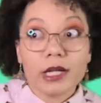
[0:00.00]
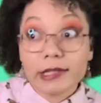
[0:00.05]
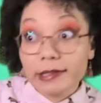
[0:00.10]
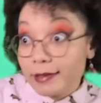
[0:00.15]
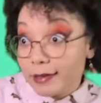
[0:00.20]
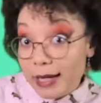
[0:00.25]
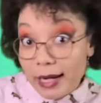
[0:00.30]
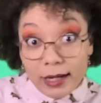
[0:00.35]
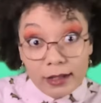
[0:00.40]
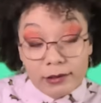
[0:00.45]

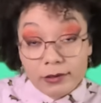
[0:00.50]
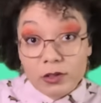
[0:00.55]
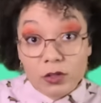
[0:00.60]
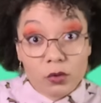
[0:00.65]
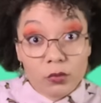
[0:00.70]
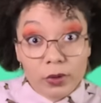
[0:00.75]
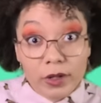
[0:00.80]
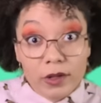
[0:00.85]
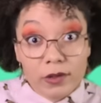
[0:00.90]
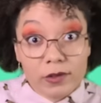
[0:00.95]
it stands
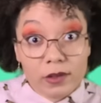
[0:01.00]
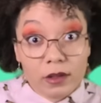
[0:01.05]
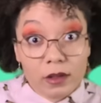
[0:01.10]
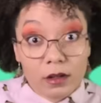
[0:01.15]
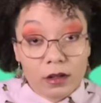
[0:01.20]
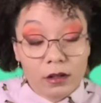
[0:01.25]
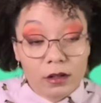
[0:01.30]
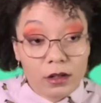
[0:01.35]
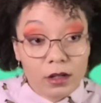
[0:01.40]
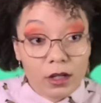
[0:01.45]
to
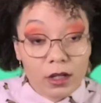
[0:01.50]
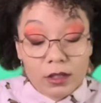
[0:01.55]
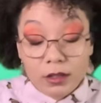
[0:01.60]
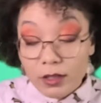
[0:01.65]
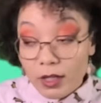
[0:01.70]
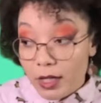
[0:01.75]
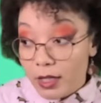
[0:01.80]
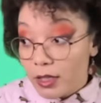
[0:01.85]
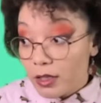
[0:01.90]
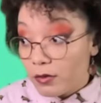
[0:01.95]
reason
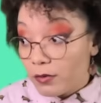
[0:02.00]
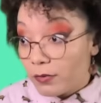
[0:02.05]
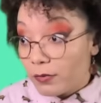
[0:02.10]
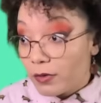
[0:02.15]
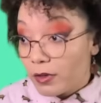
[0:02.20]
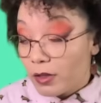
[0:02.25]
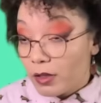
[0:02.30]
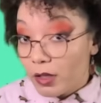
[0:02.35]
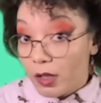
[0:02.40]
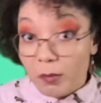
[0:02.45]
that
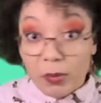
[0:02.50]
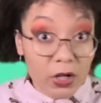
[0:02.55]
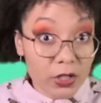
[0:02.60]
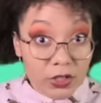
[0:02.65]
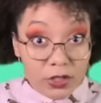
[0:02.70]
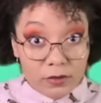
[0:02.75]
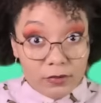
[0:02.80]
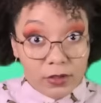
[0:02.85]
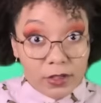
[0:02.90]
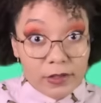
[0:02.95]
if a
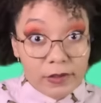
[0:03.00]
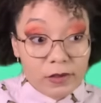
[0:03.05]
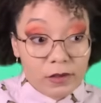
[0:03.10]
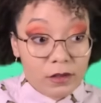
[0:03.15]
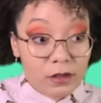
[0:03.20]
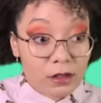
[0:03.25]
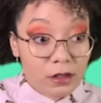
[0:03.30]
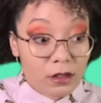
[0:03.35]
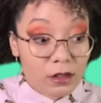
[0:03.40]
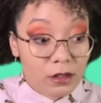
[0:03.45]
bunch of
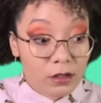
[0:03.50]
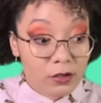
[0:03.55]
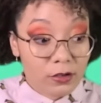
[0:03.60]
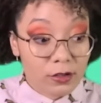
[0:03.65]
us